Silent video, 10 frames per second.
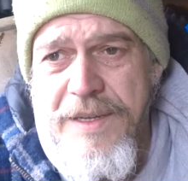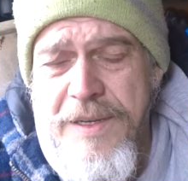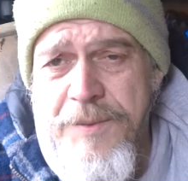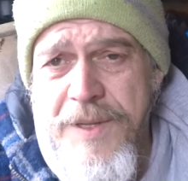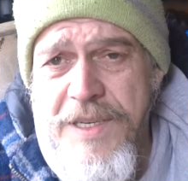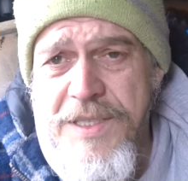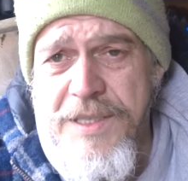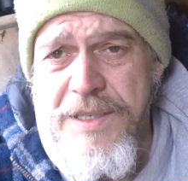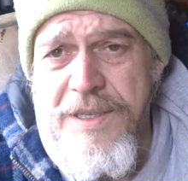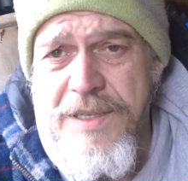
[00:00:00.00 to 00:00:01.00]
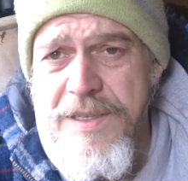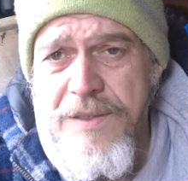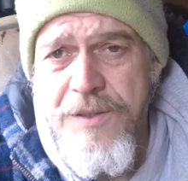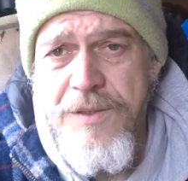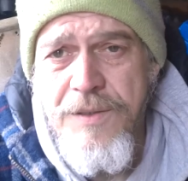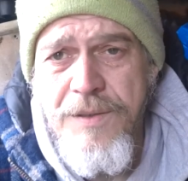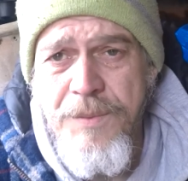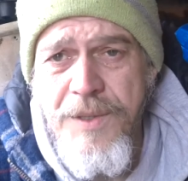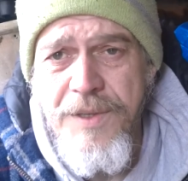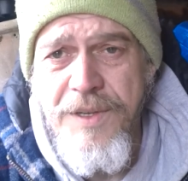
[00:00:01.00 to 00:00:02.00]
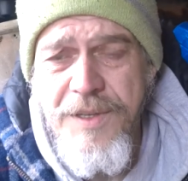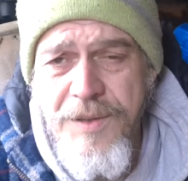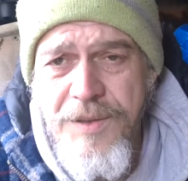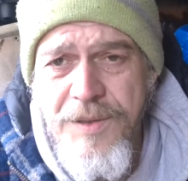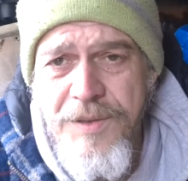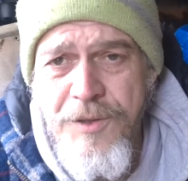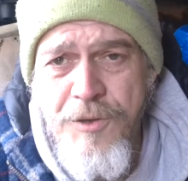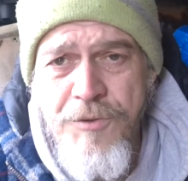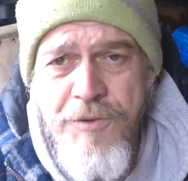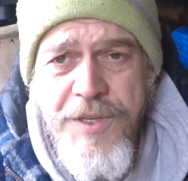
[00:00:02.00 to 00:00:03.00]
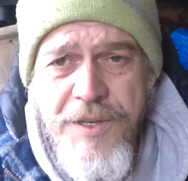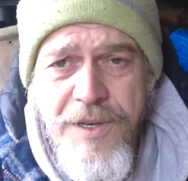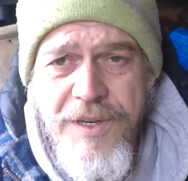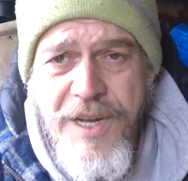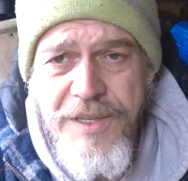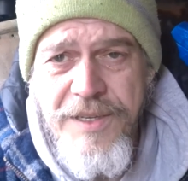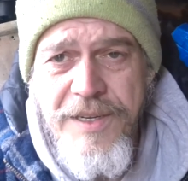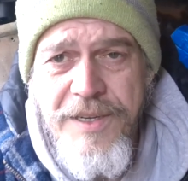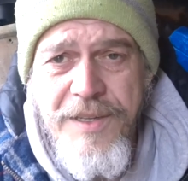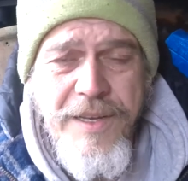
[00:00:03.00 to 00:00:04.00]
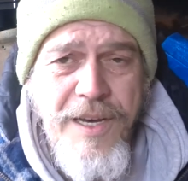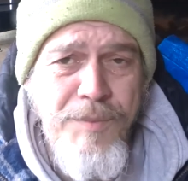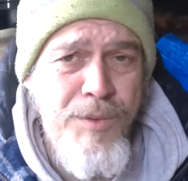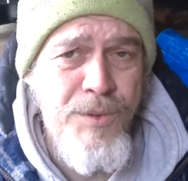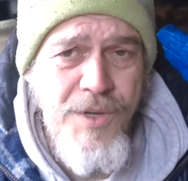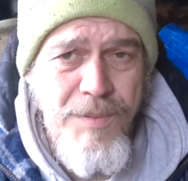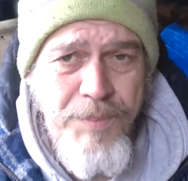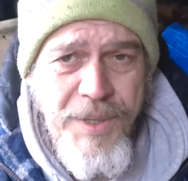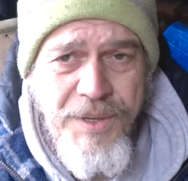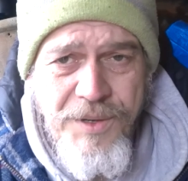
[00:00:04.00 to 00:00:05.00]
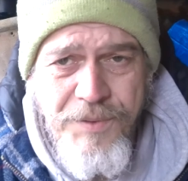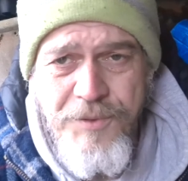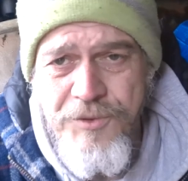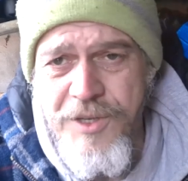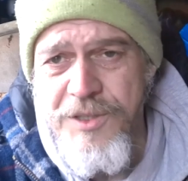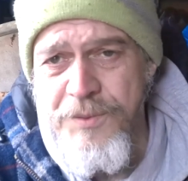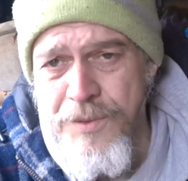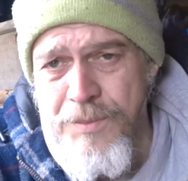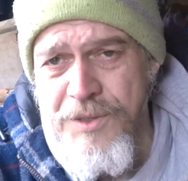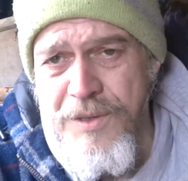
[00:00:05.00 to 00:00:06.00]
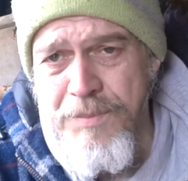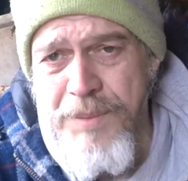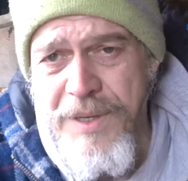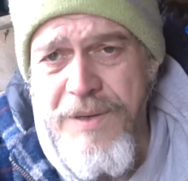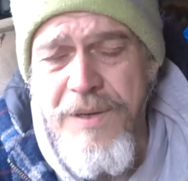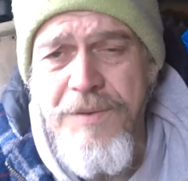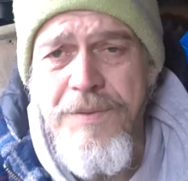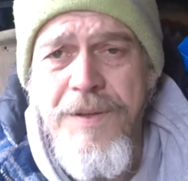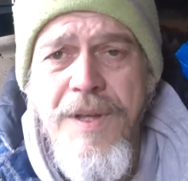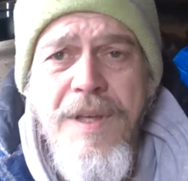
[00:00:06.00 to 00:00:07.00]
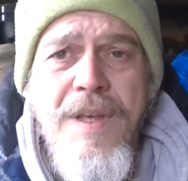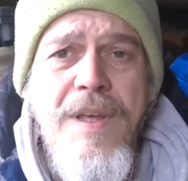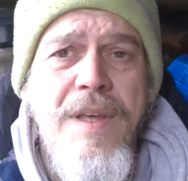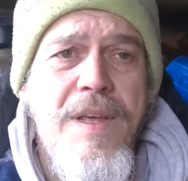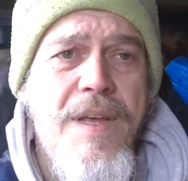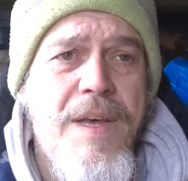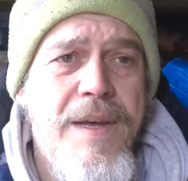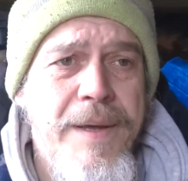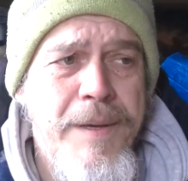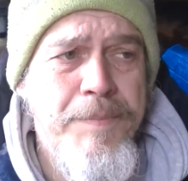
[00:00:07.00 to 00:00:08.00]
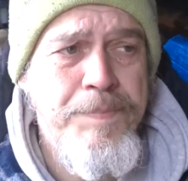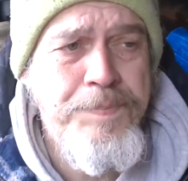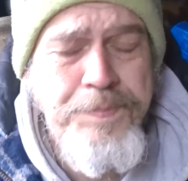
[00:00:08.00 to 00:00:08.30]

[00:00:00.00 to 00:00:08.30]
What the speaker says: even they say it's just not going to work. The grid can't handle it, the cables aren't big enough, the transformers aren't big enough, and